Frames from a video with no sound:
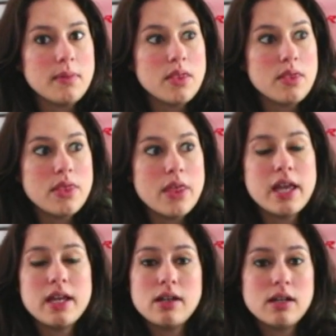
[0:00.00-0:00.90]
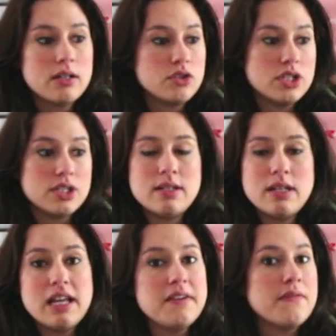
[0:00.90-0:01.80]
they just
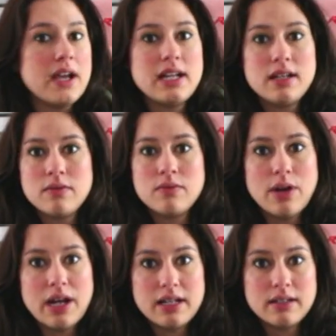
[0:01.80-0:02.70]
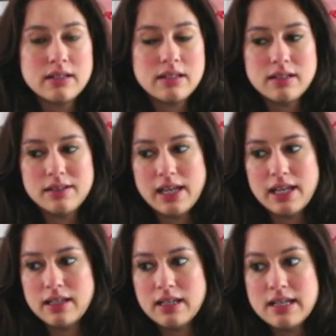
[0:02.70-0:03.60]
infighting, right?
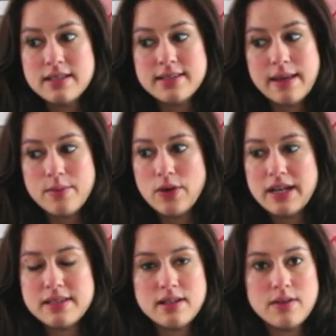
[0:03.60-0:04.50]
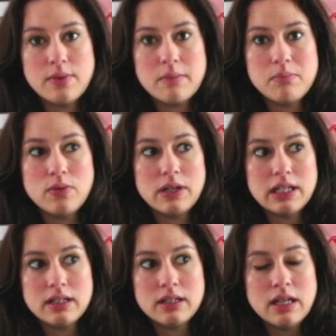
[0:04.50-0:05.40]
Like Samuel has it at one
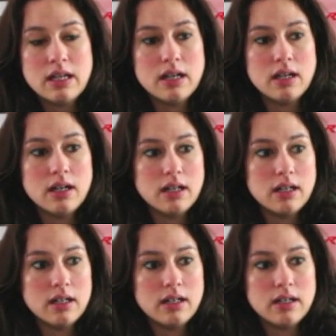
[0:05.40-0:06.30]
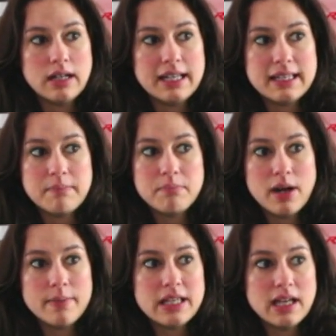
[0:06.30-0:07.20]
point. I think
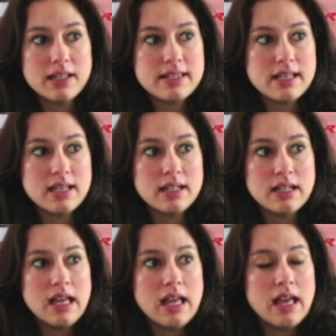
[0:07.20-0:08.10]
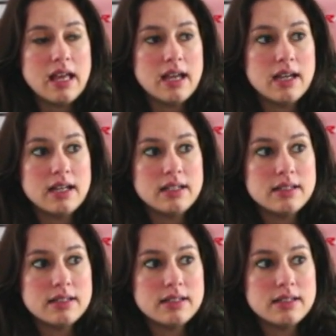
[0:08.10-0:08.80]
Bobby gets it. And